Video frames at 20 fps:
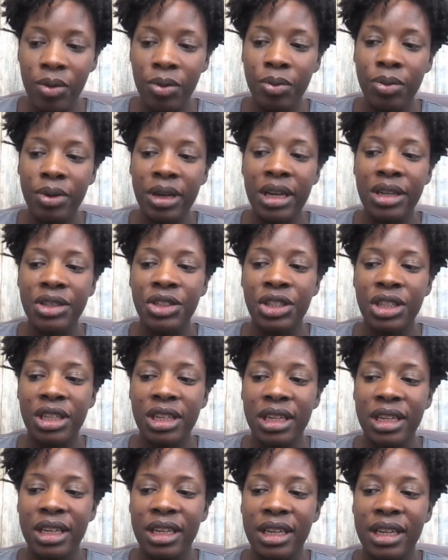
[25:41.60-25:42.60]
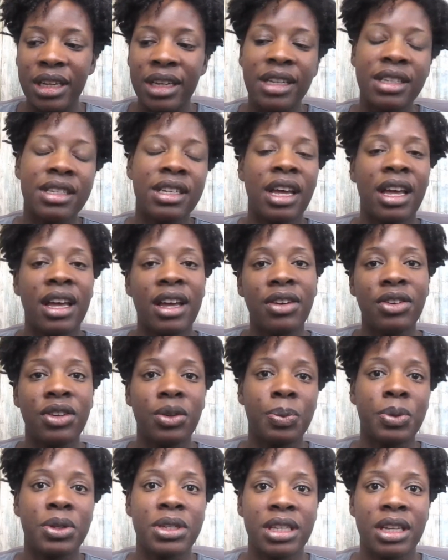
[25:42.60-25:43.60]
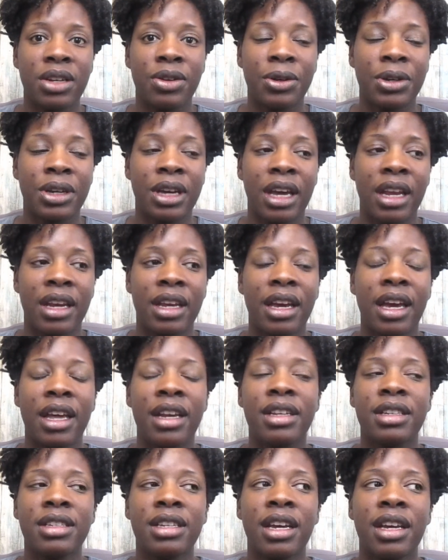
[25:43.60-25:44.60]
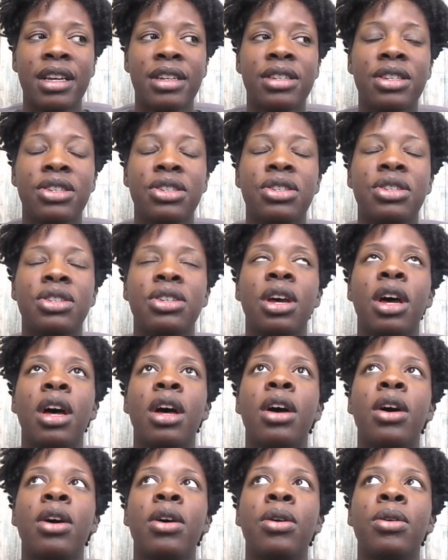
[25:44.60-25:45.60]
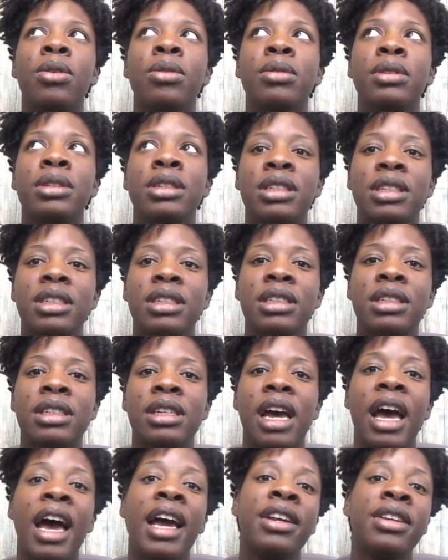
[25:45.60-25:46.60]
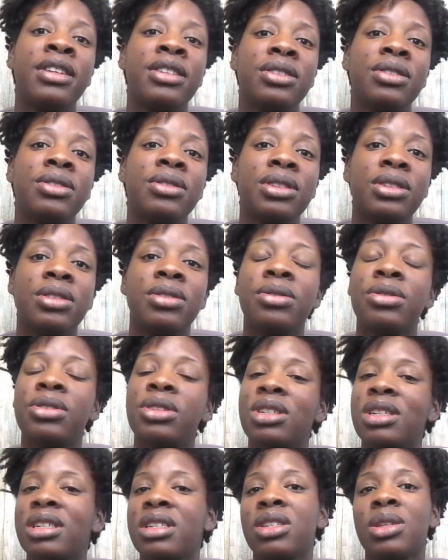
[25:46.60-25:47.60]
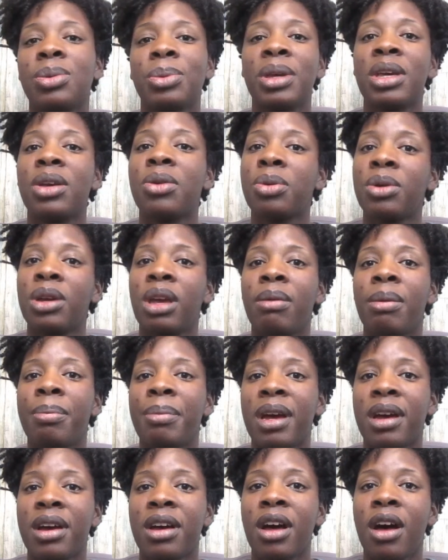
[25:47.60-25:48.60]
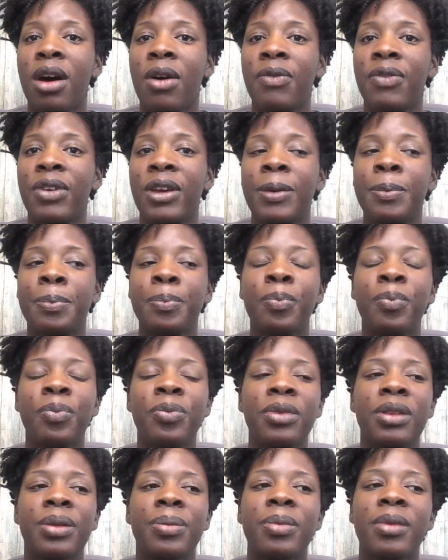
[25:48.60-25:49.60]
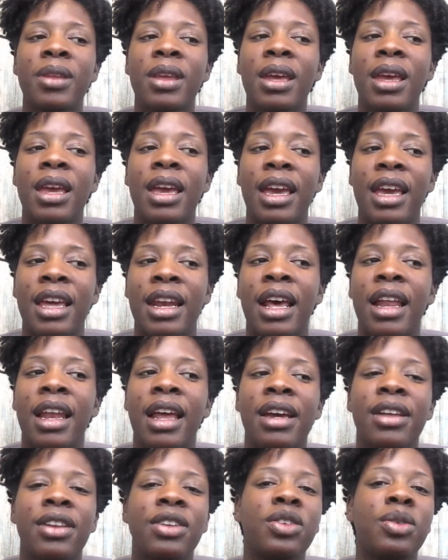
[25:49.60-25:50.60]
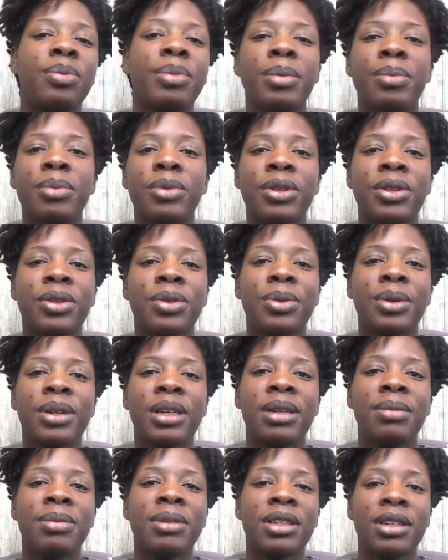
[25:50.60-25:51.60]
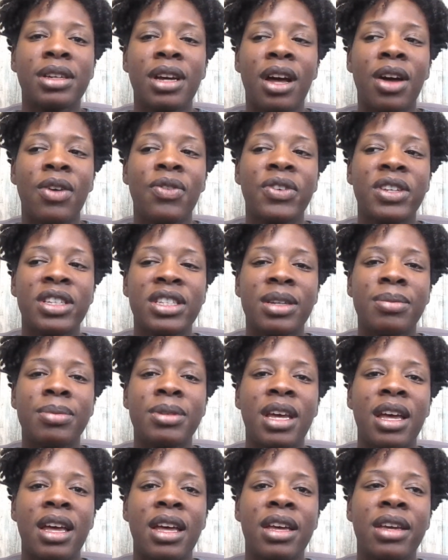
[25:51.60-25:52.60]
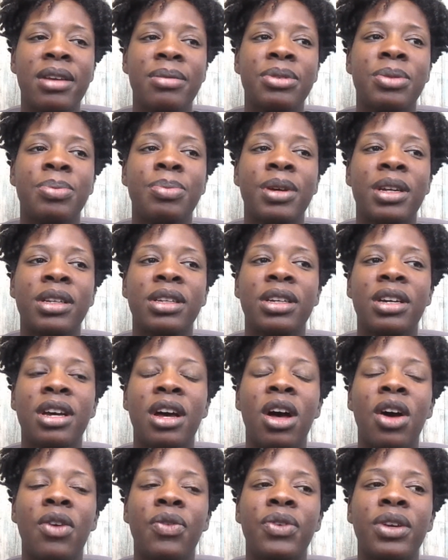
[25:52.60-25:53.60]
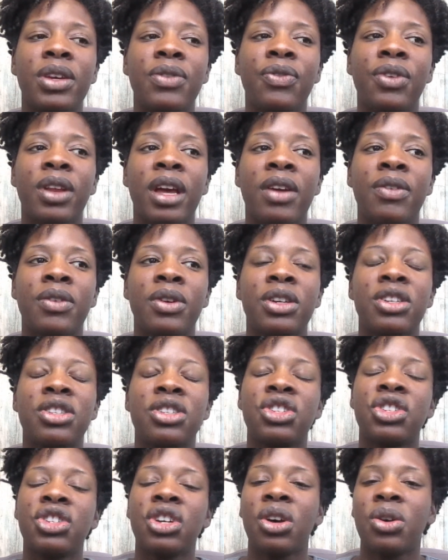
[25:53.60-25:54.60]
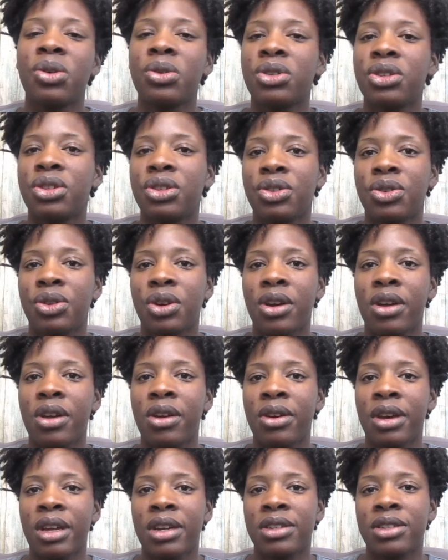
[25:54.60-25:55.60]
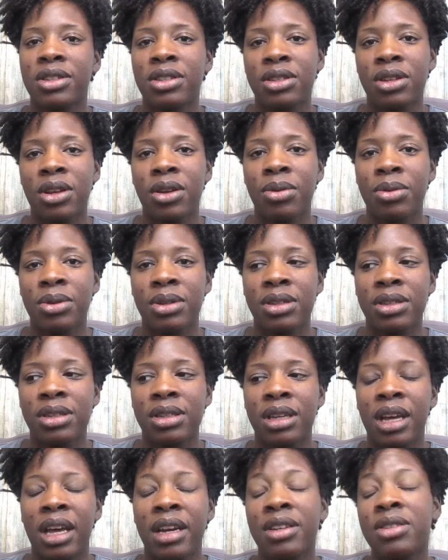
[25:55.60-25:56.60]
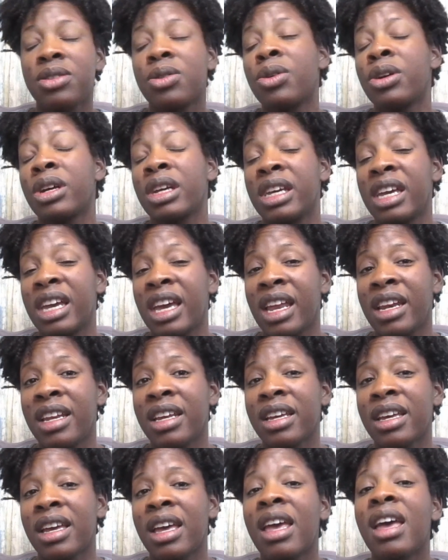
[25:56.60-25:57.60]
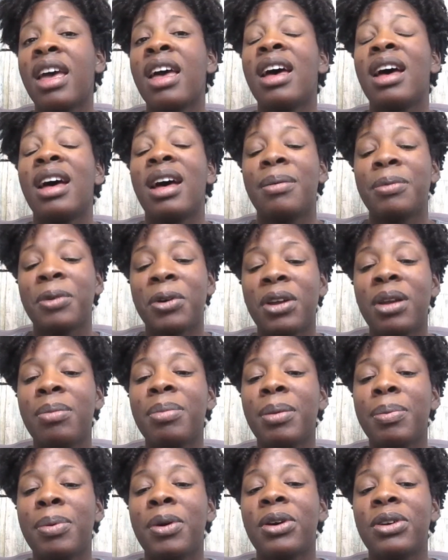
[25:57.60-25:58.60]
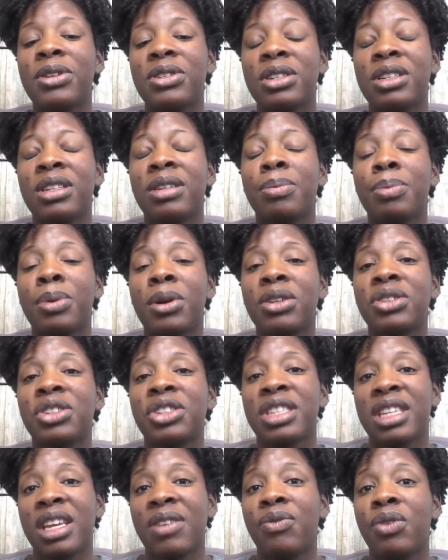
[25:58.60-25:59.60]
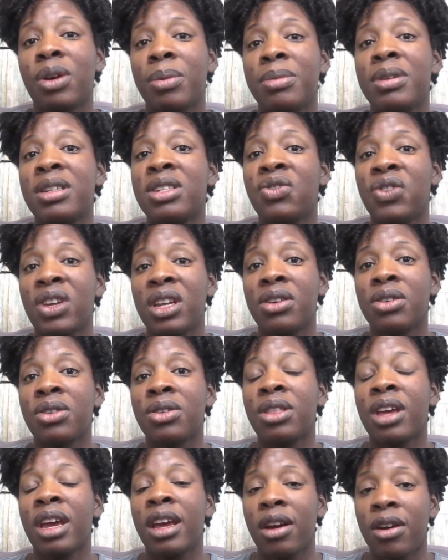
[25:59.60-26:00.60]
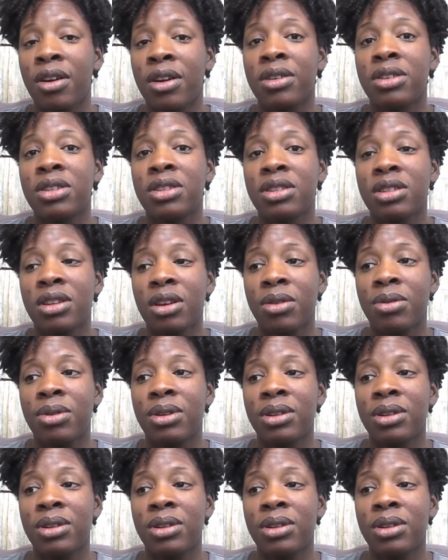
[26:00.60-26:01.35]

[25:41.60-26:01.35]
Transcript: which it is one hundred percent organic and it tastes so good. I do use just sweet cream in my coffee, and I like a little bit more cream than coffee sometimes, but the coffee flavor is so strong and it's so good and it's organic. I'm going to be purchasing purchasing from this vendor. They are so